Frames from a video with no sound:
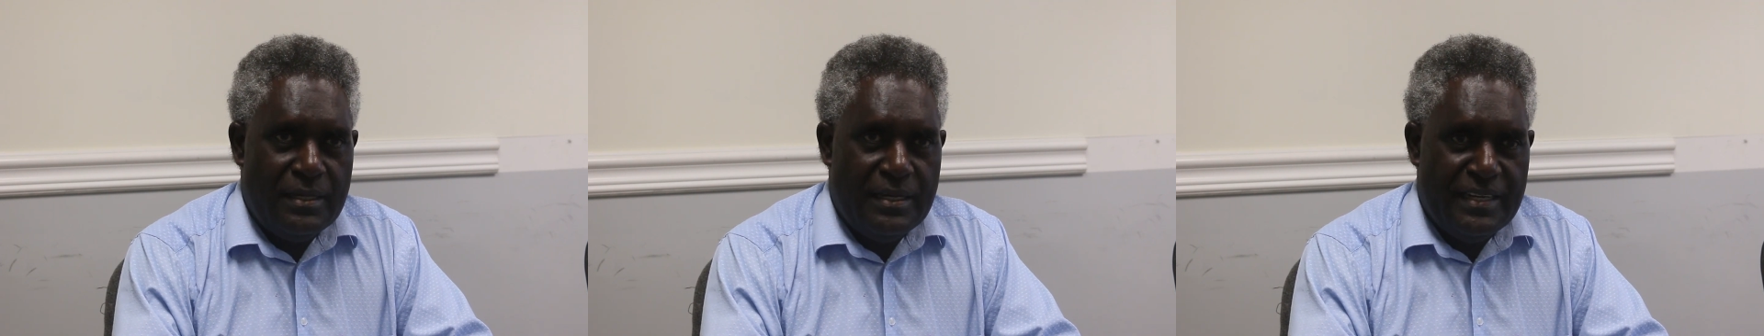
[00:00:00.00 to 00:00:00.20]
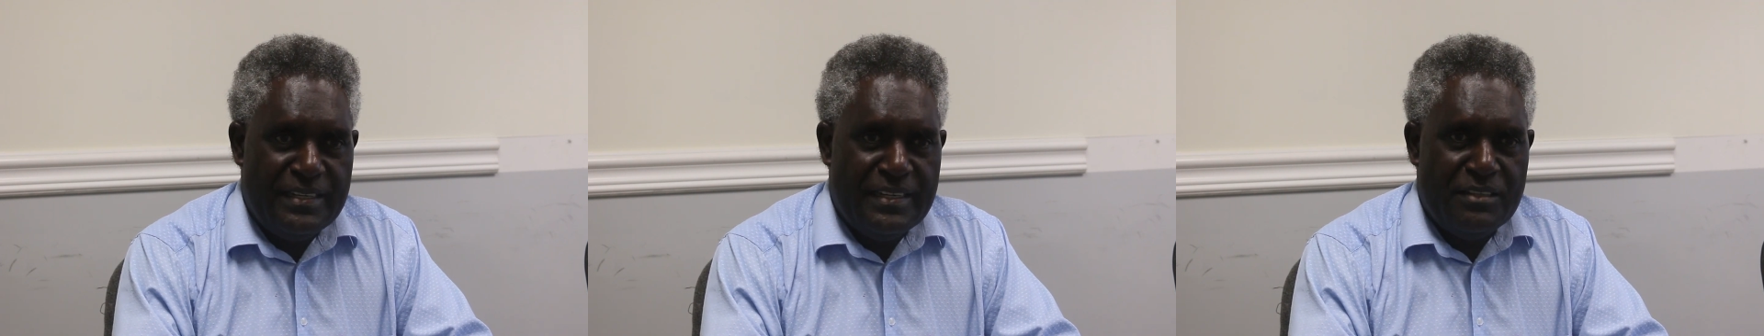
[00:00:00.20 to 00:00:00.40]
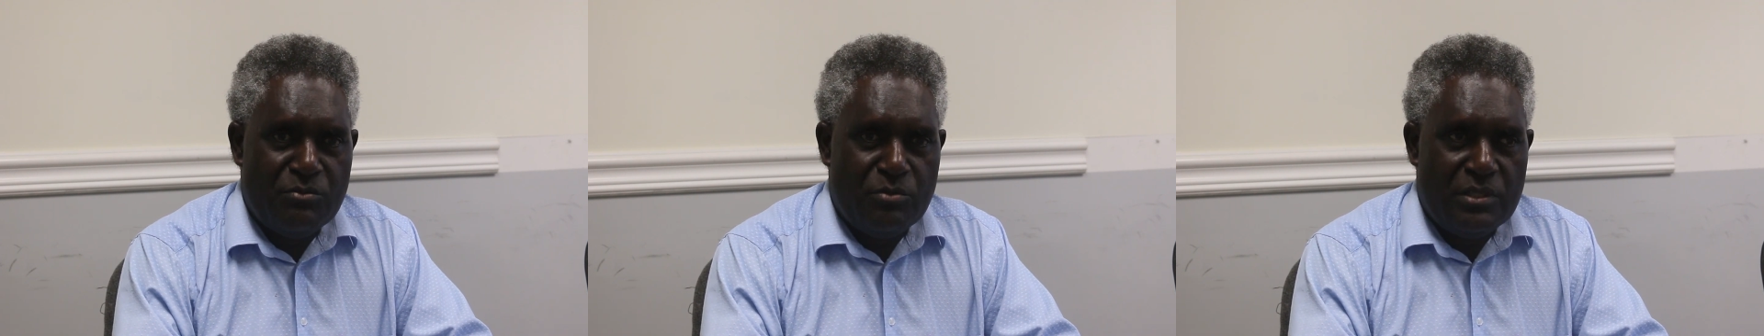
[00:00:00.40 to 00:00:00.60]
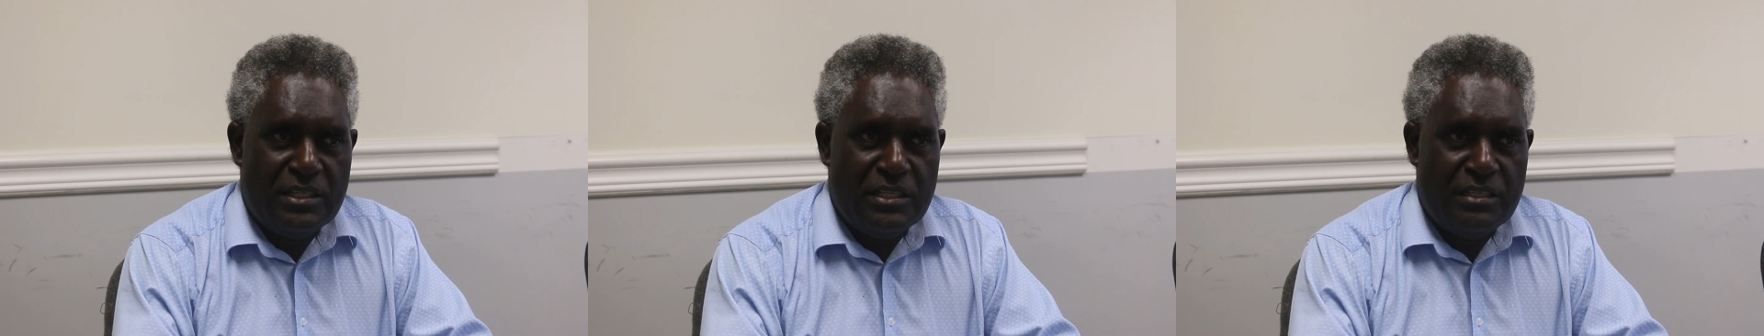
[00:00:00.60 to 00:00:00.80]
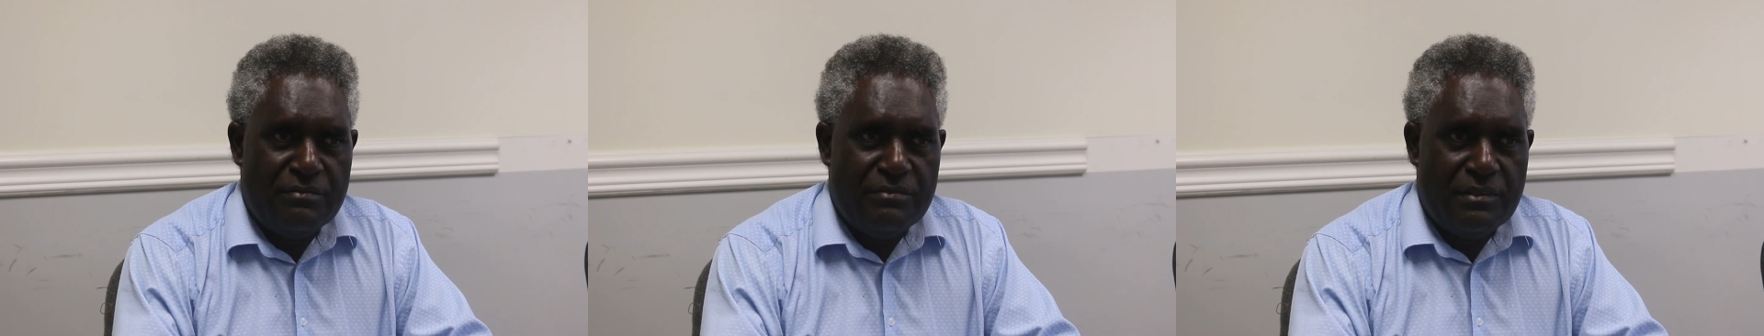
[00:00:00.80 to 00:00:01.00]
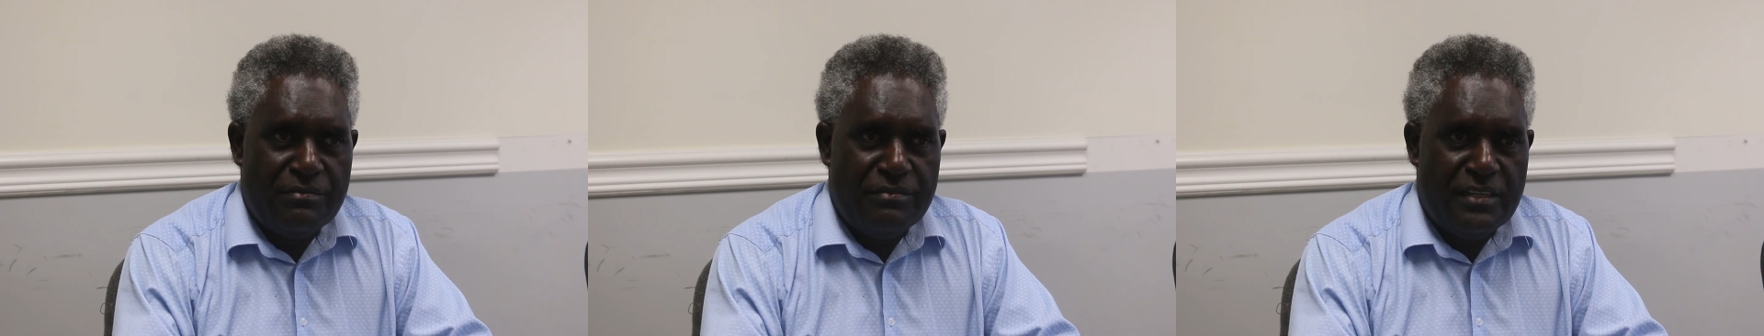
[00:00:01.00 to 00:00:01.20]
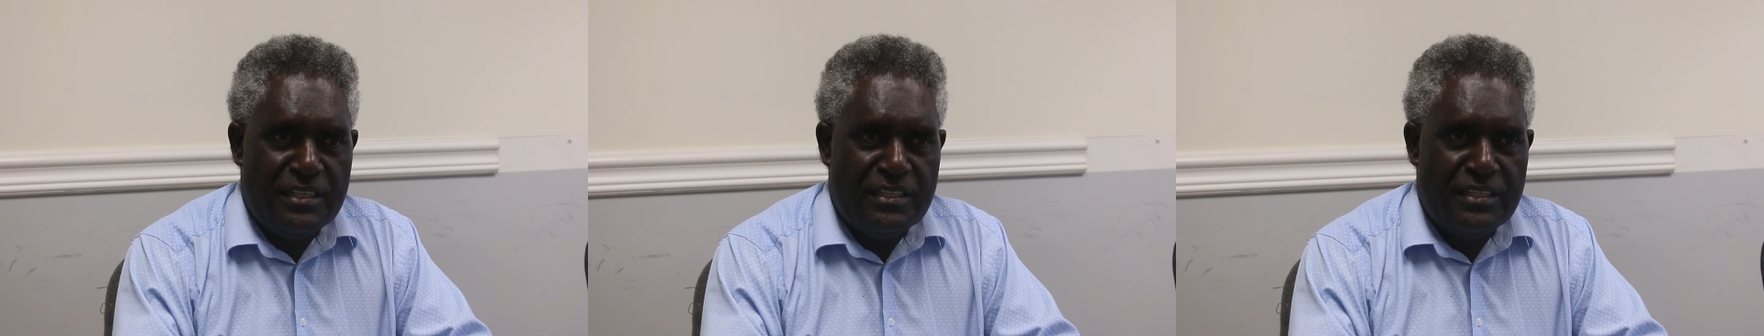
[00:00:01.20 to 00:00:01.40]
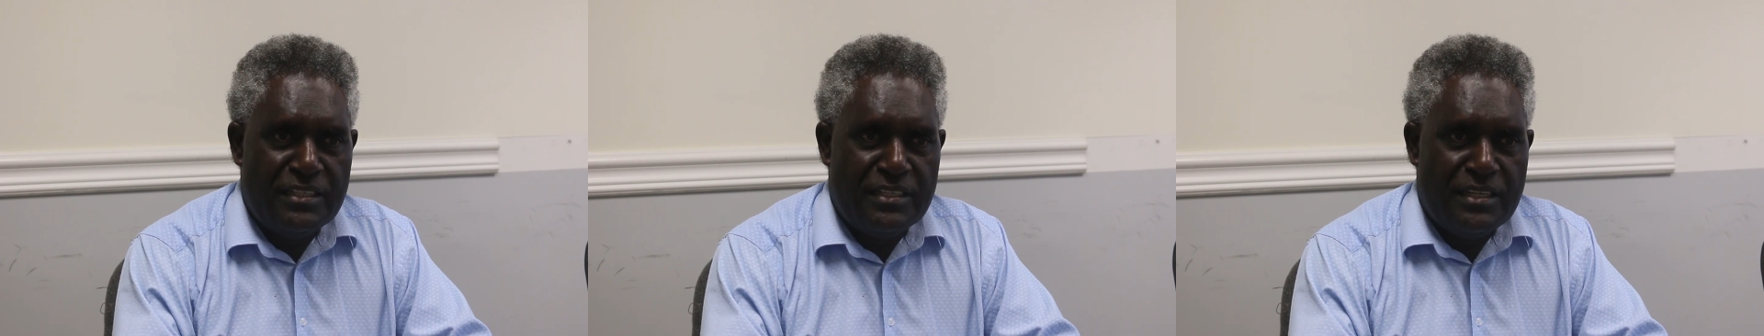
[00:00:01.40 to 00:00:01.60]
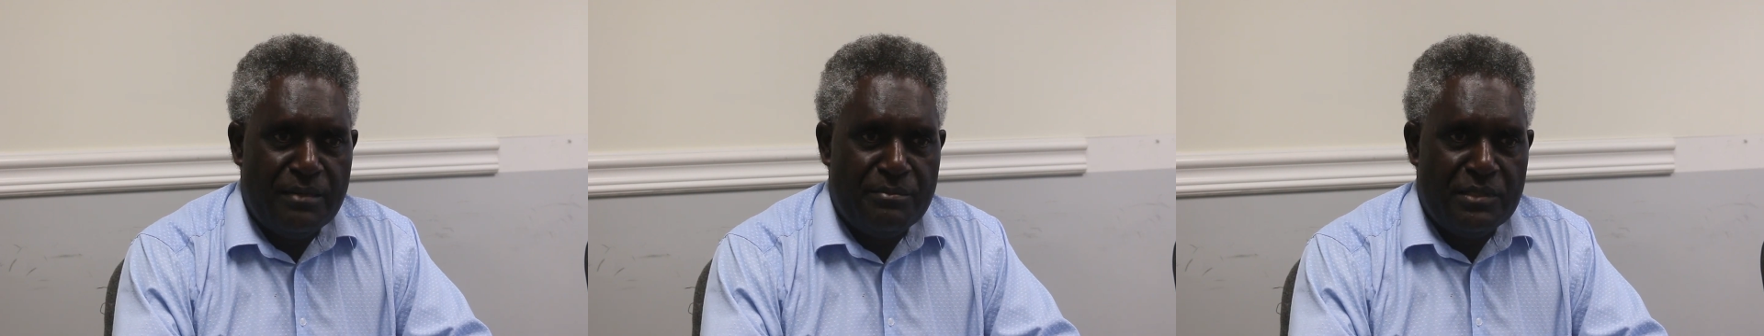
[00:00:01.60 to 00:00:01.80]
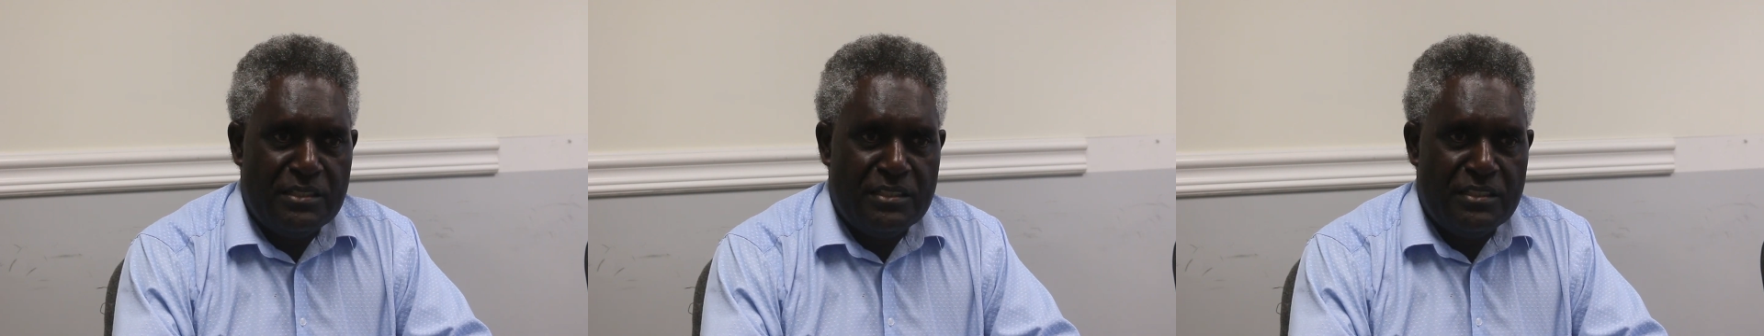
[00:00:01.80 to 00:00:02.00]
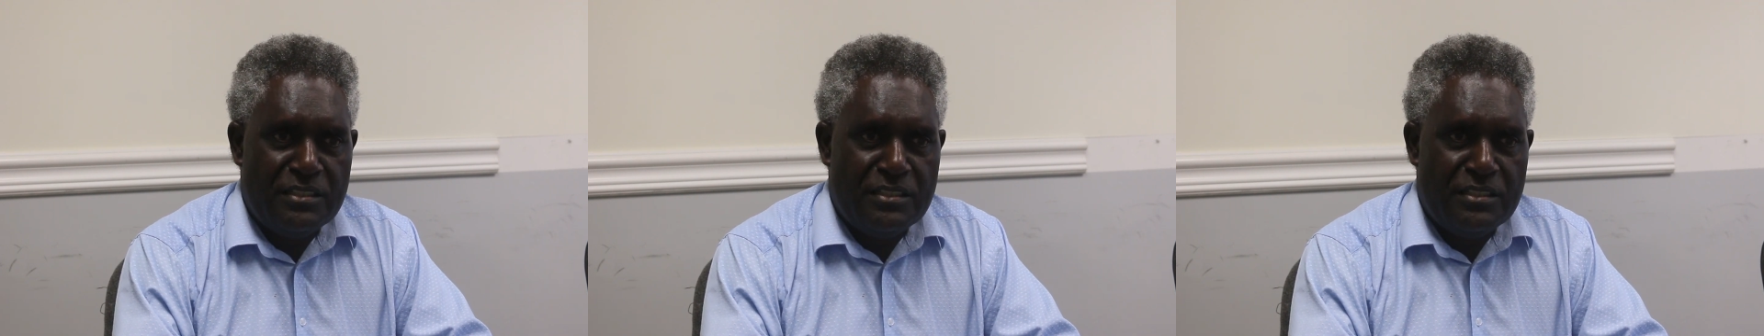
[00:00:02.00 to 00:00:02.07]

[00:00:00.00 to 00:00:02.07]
And then we have the funding coming